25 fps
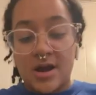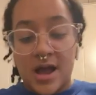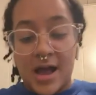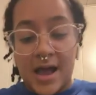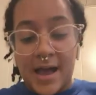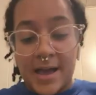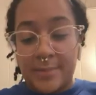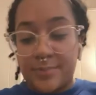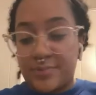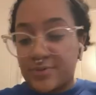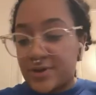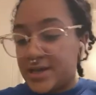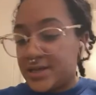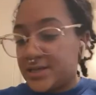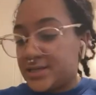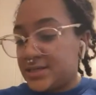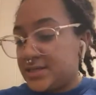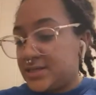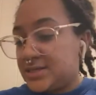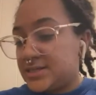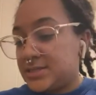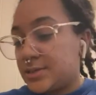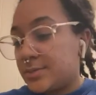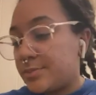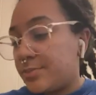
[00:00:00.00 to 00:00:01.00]
I break
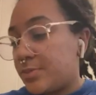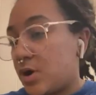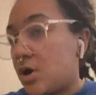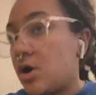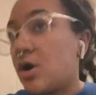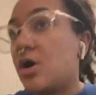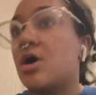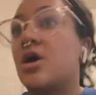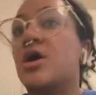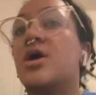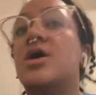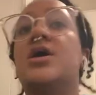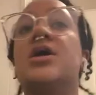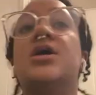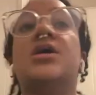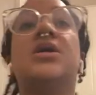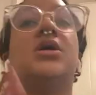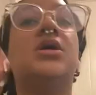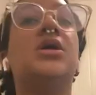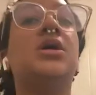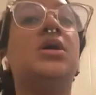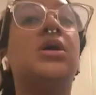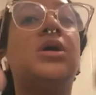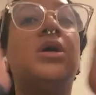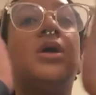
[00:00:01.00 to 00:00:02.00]
these apart,
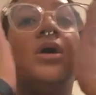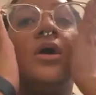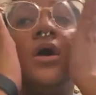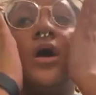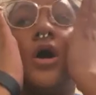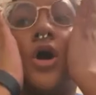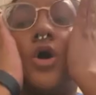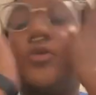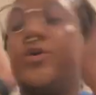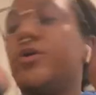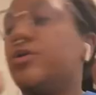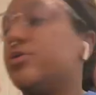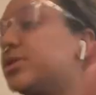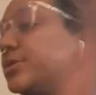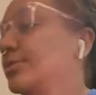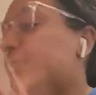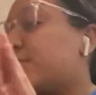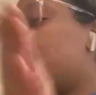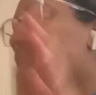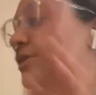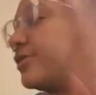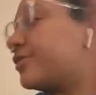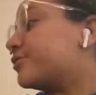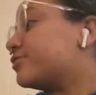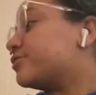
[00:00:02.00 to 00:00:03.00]
oh, we only
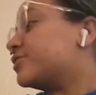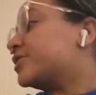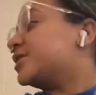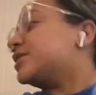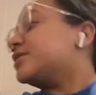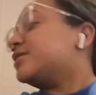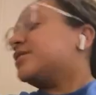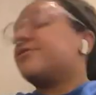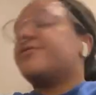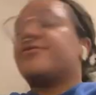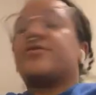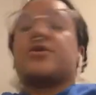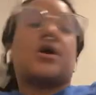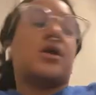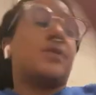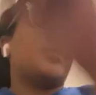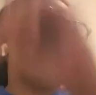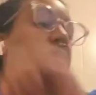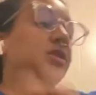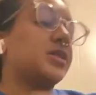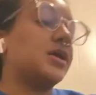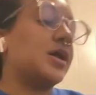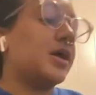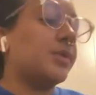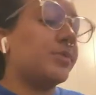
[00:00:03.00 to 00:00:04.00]
bought three. I forgot
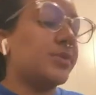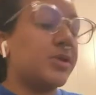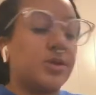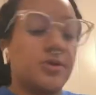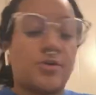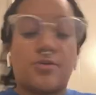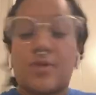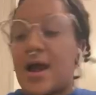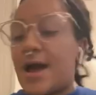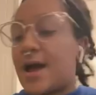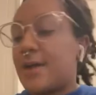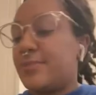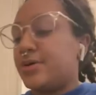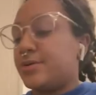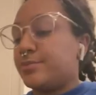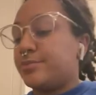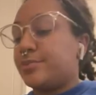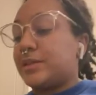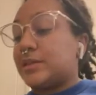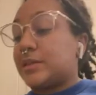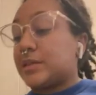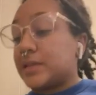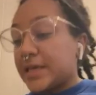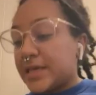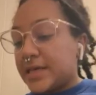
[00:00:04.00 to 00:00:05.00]
about that. I'm going to grab a
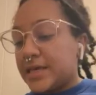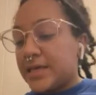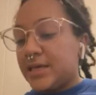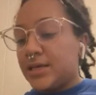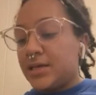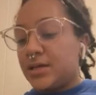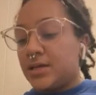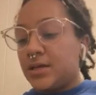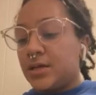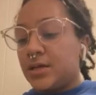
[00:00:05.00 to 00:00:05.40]
plate.